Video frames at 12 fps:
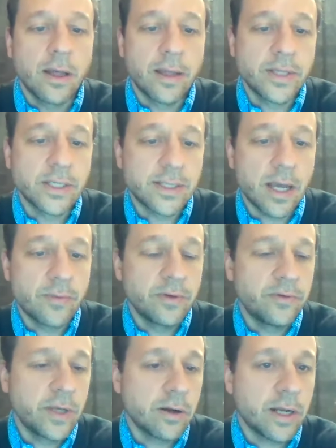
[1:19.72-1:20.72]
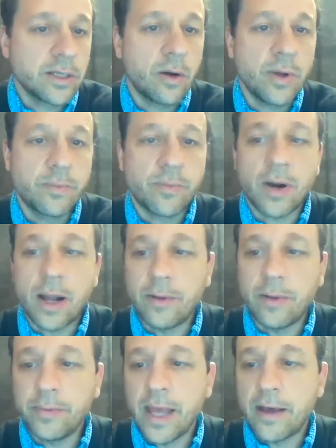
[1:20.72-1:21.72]
this time of year. I know we
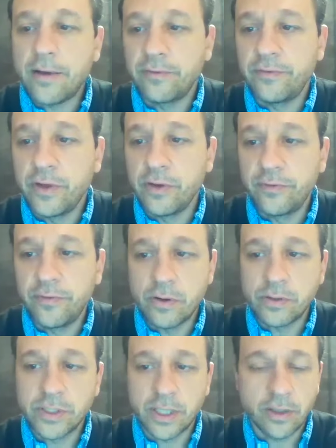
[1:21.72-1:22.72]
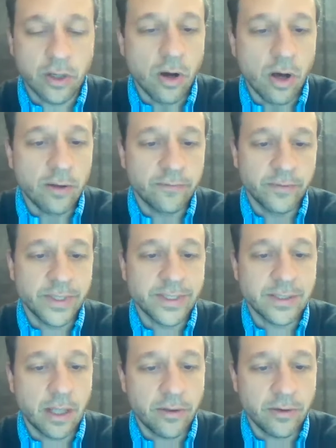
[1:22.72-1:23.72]
probably have a few folks on the call from the
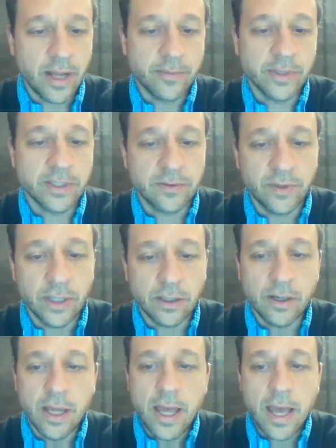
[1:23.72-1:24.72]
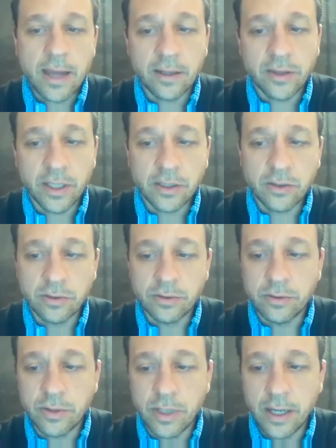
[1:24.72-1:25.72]
Southern Hemisphere, and I think
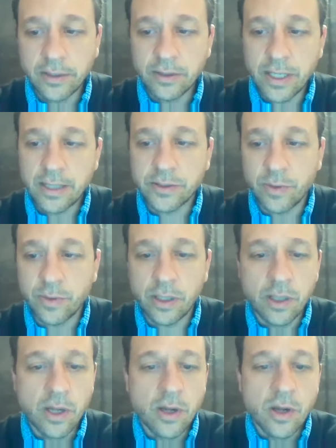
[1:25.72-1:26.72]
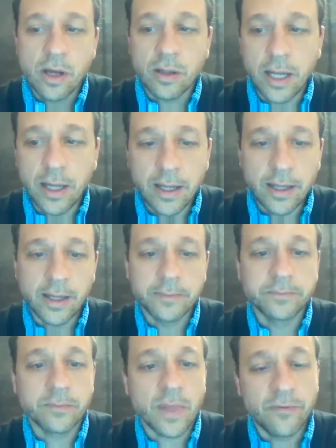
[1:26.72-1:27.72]
you guys will,
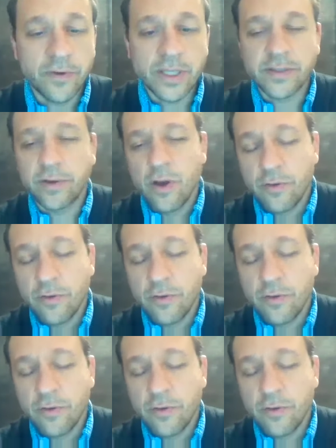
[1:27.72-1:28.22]
for this